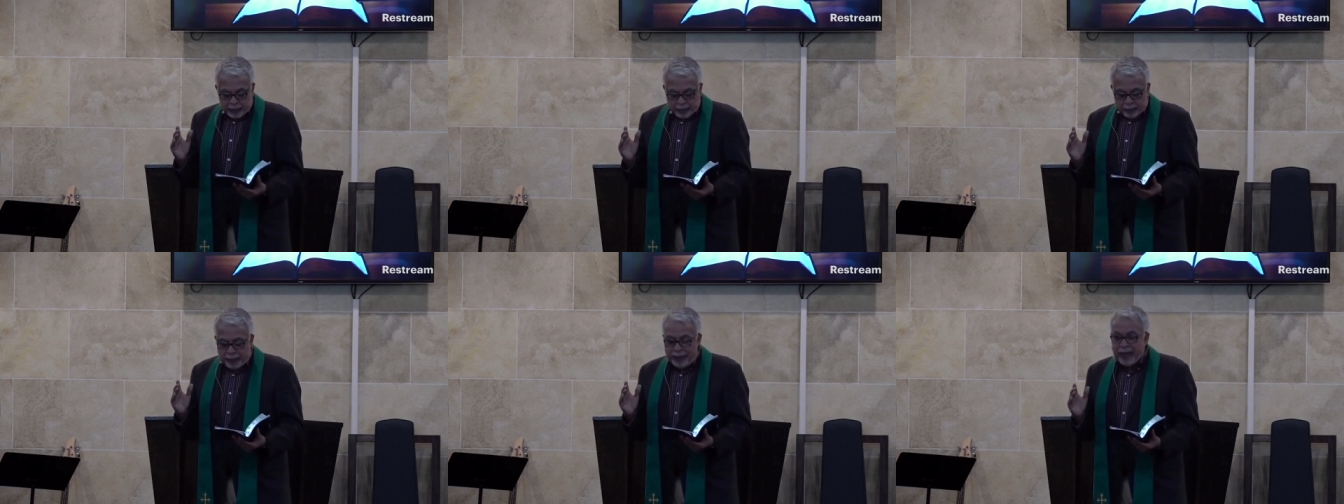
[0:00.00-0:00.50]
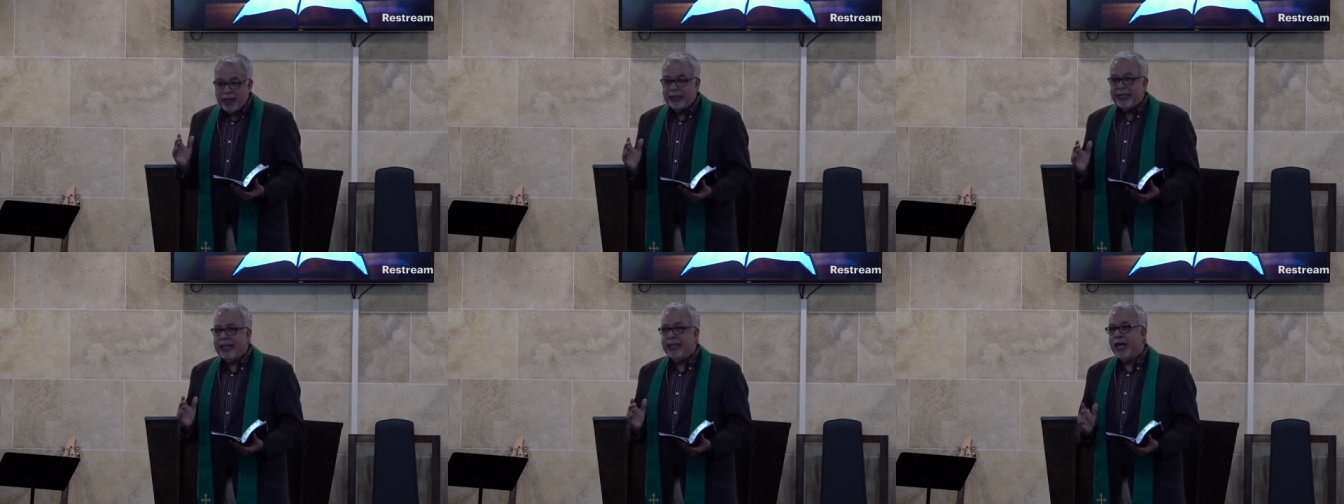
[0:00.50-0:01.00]
because
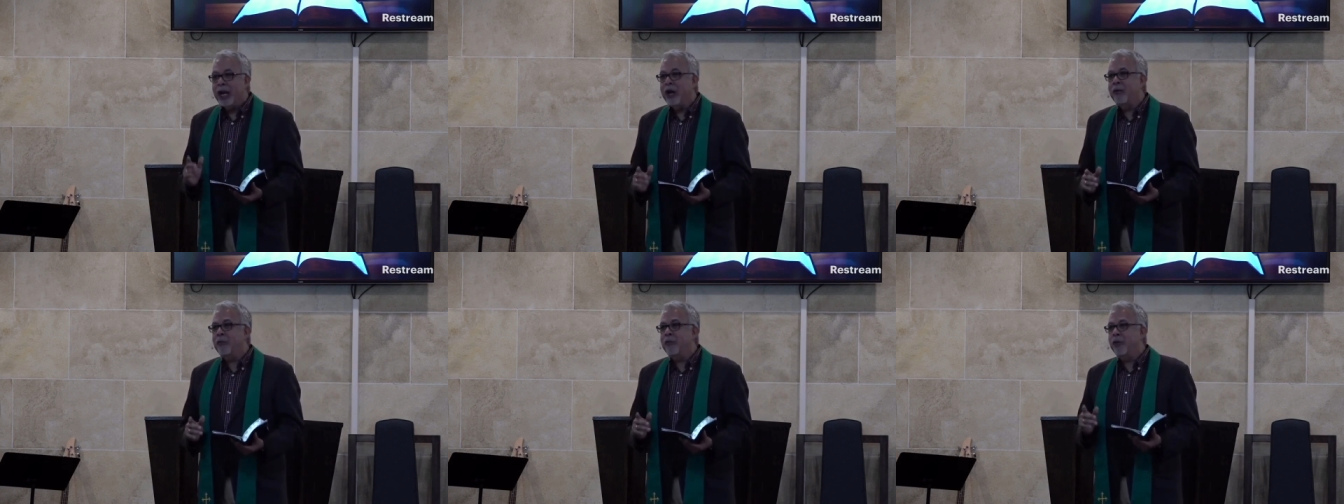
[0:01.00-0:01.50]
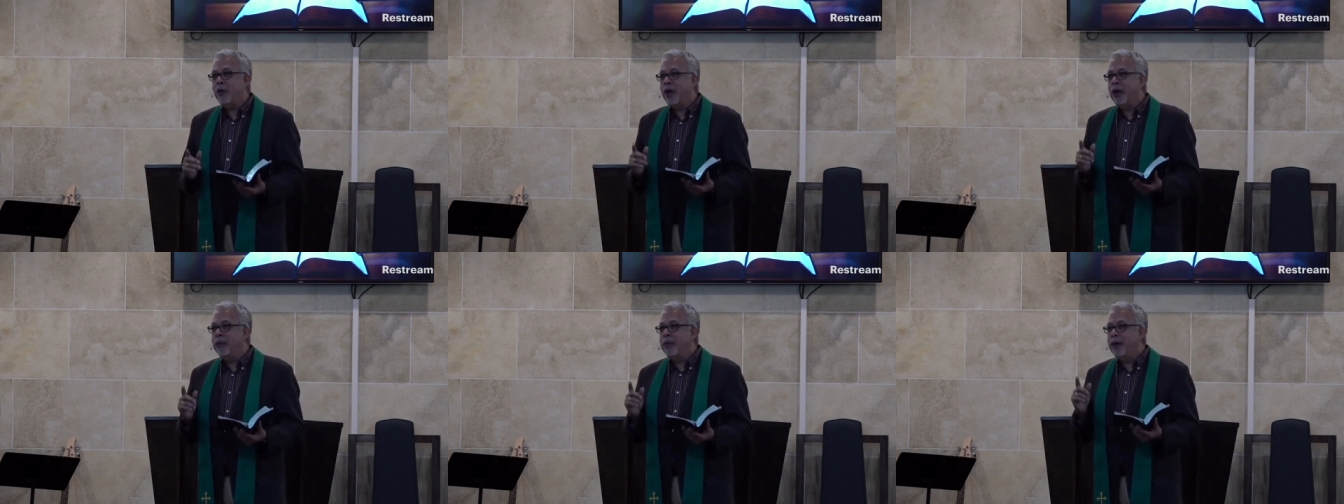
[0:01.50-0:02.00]
they come
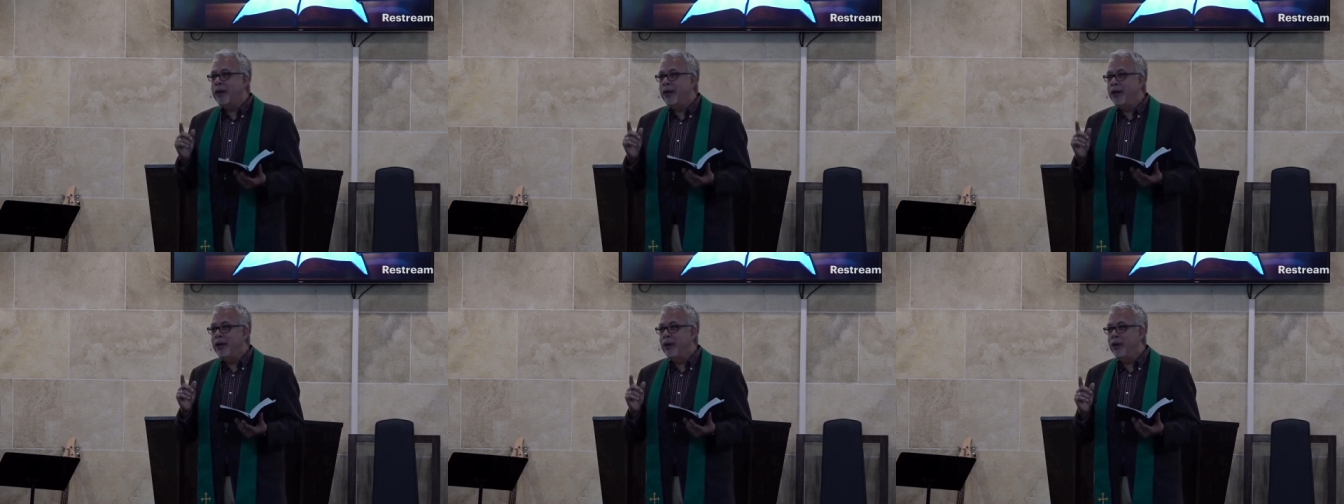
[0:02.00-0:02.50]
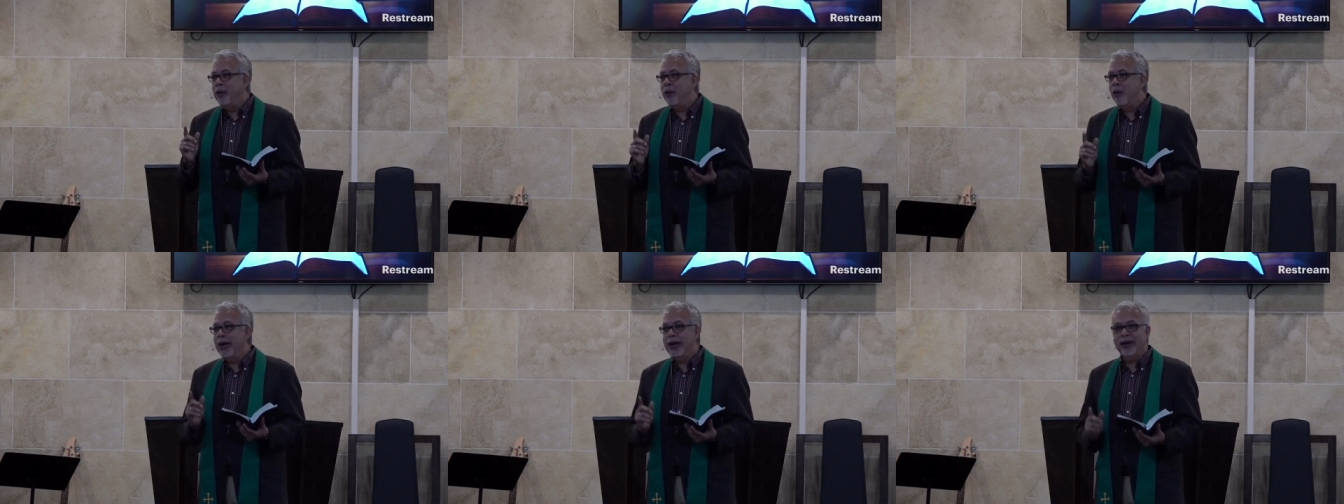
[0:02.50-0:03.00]
from
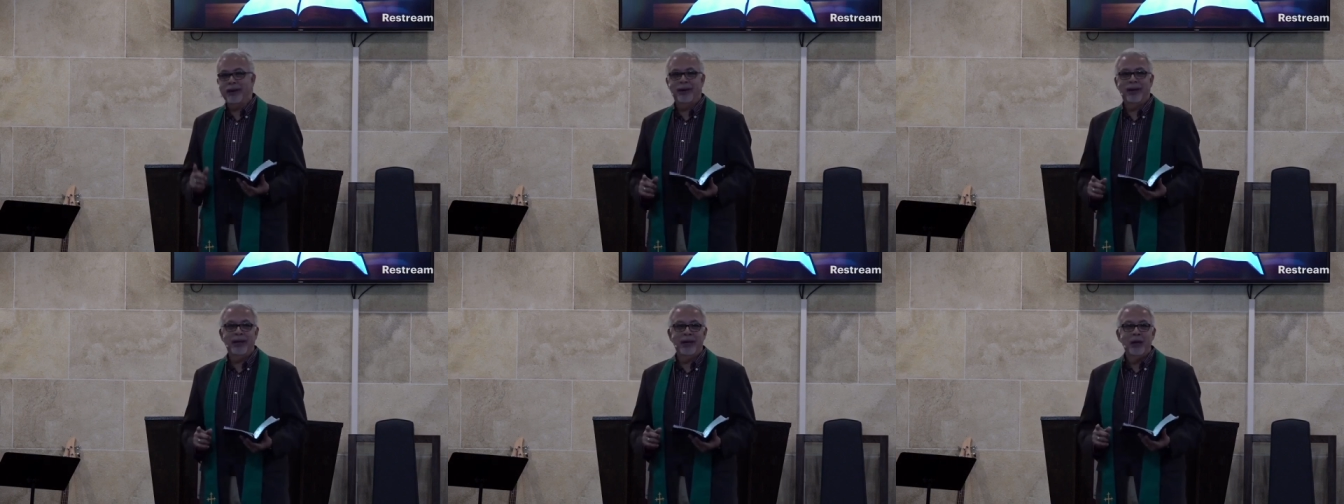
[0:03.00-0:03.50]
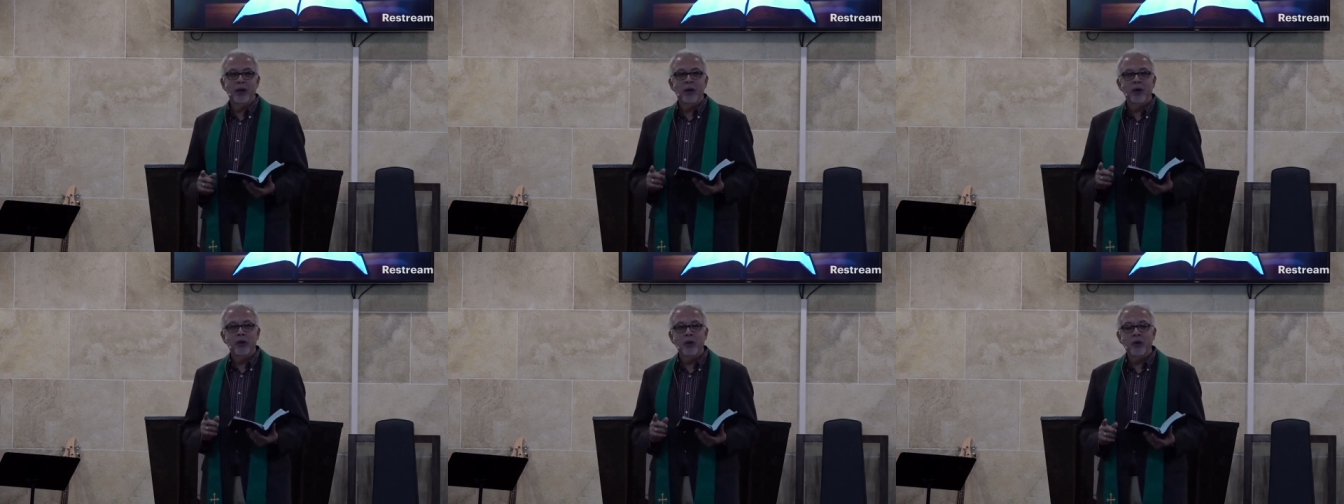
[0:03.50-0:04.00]
where?
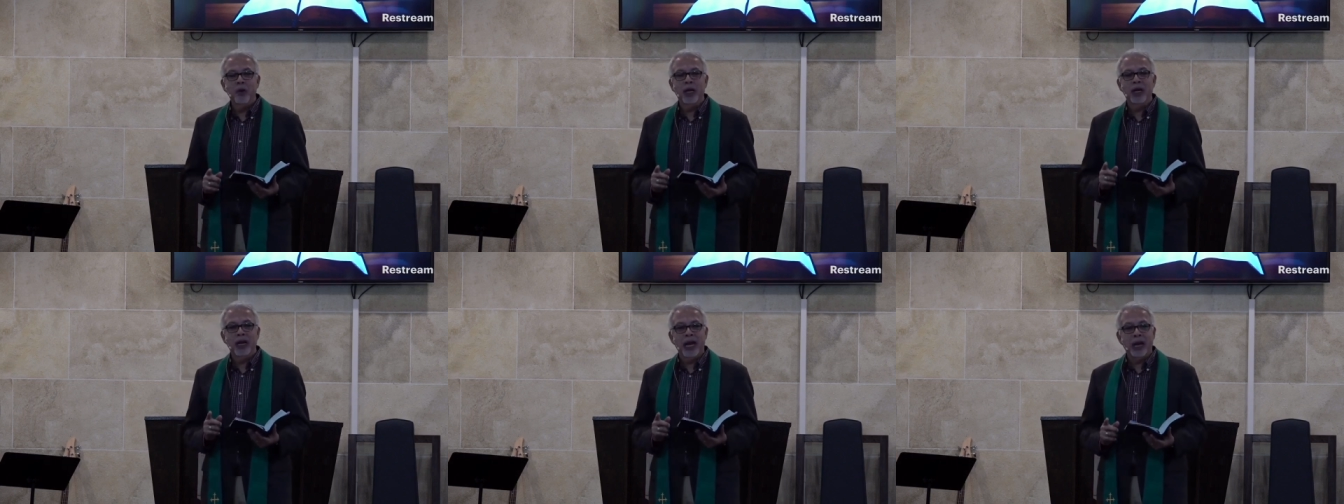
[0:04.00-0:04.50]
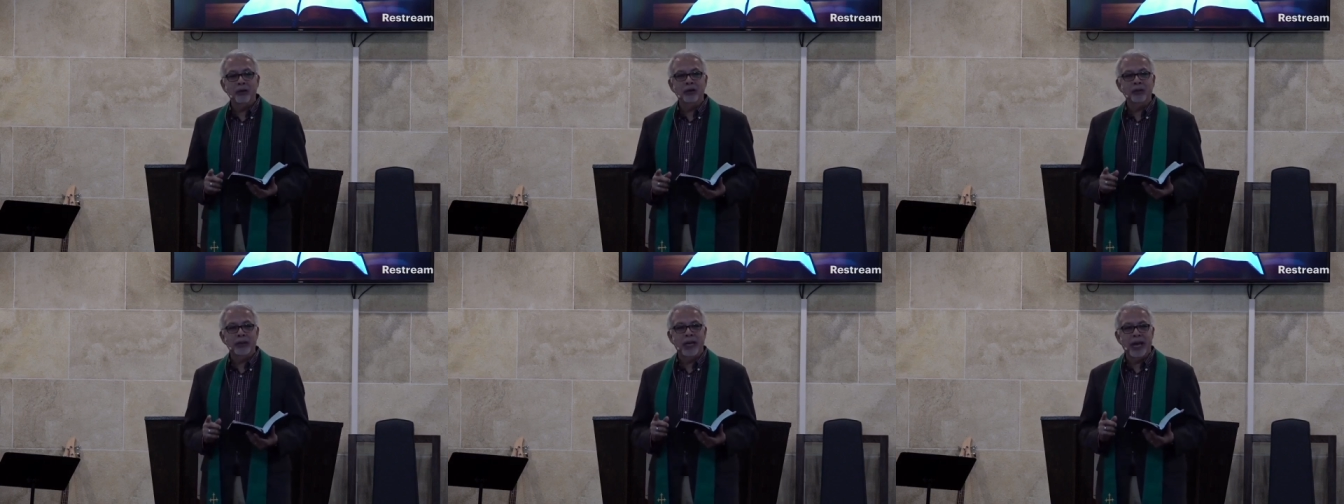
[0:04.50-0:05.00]
Who allows
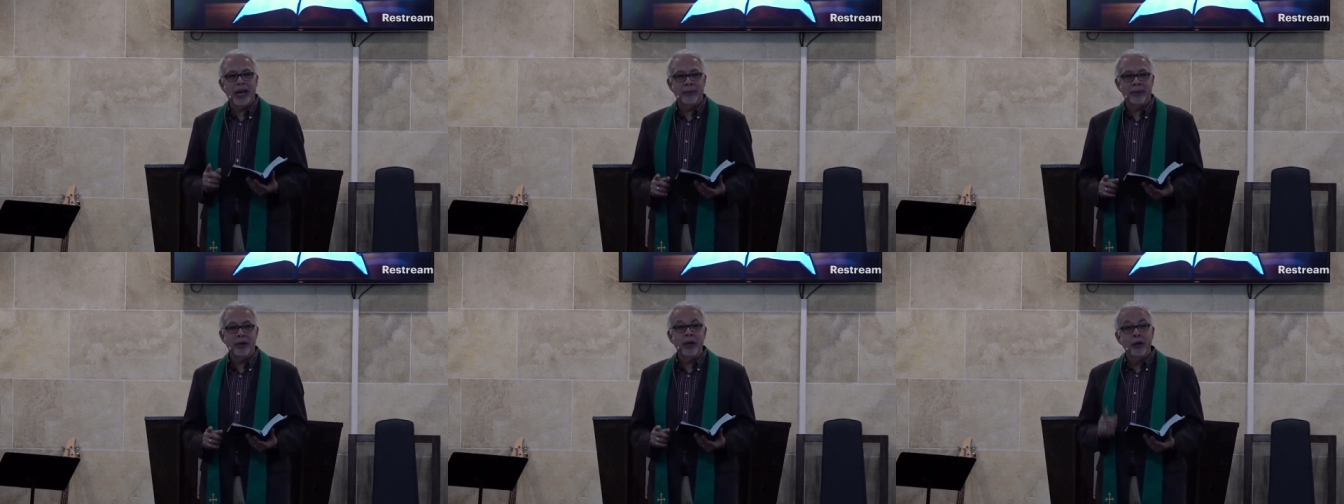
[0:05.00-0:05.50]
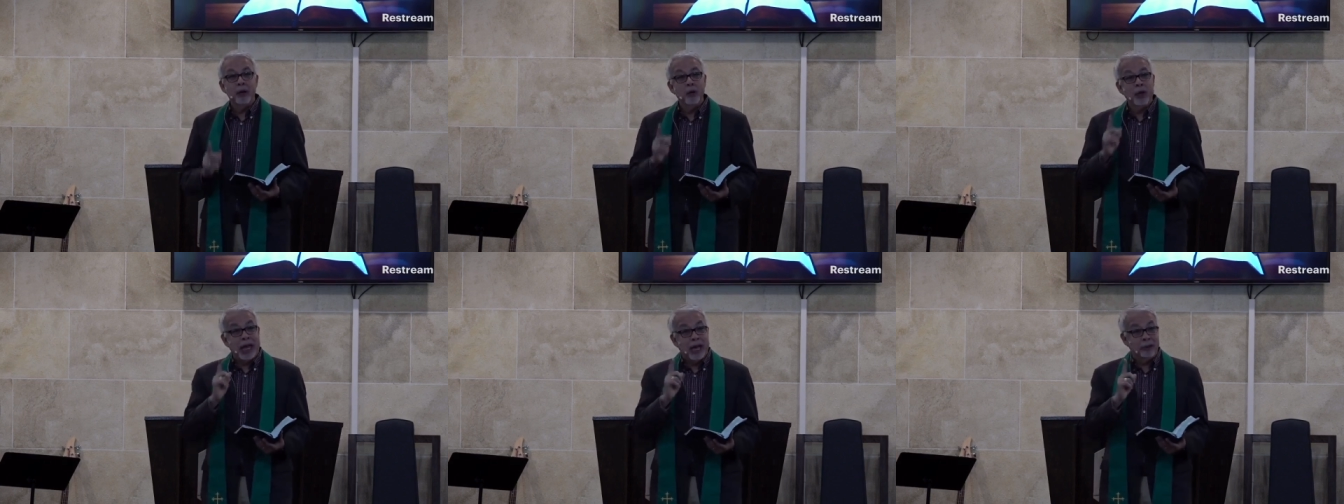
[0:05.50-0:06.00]
them to happen? Who
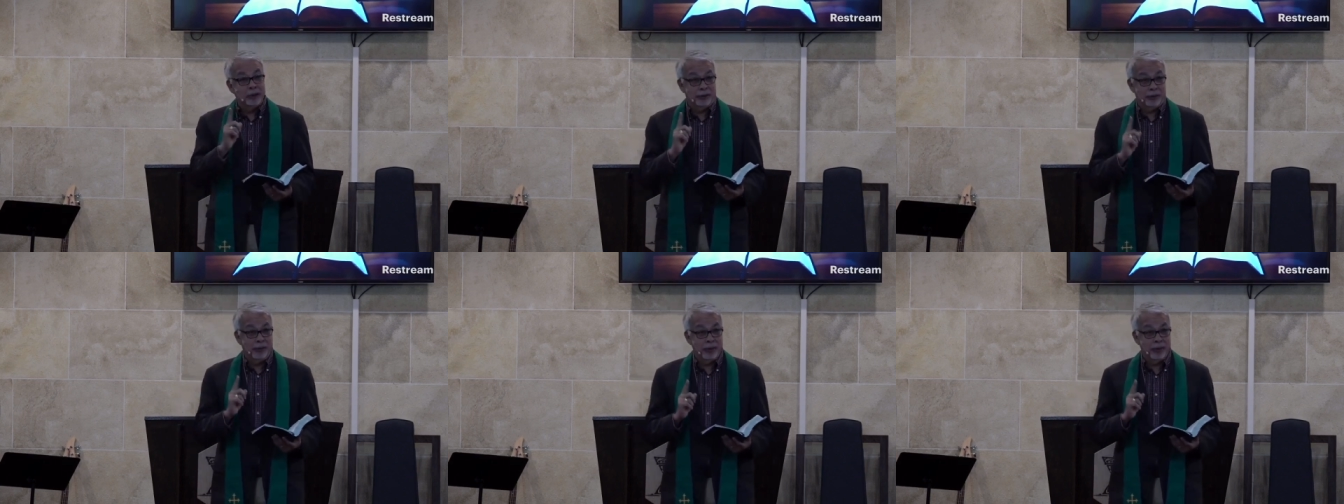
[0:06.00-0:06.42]
allows them?